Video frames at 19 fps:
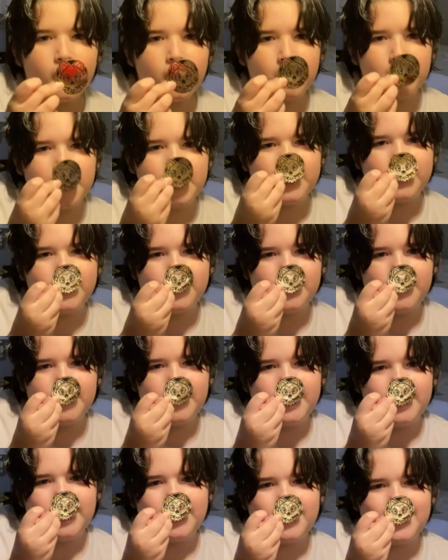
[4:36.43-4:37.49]
But this is what
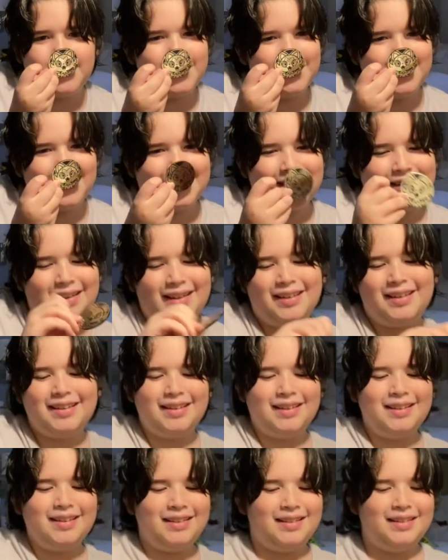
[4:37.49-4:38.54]
it actually looks like.
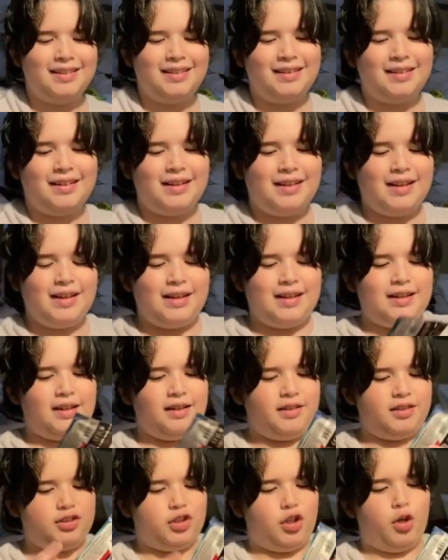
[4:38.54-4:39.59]

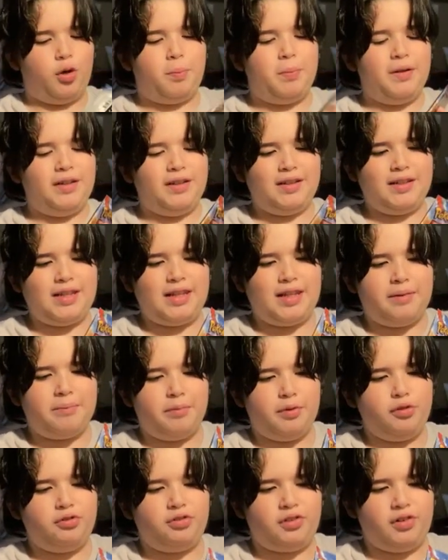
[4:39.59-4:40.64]
Now, let's open the
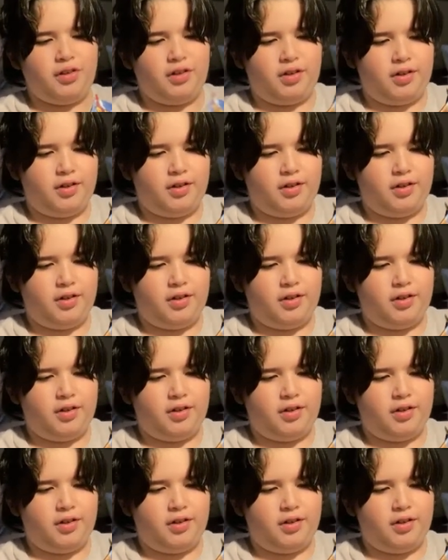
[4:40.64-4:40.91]
booster.